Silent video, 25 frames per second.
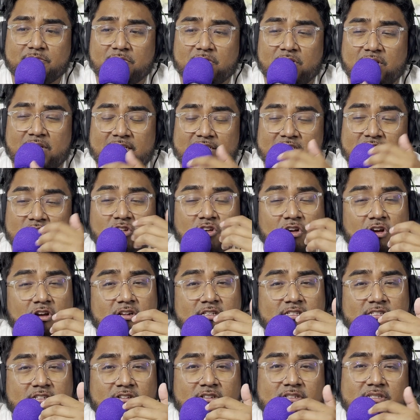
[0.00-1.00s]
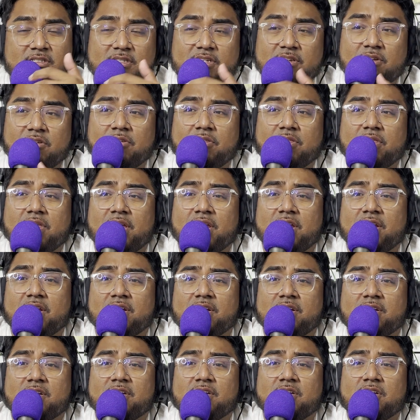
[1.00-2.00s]
his grunts are still
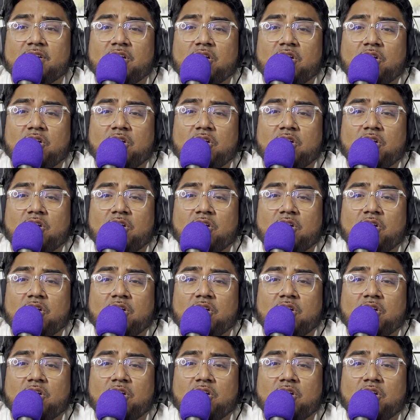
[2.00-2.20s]
there.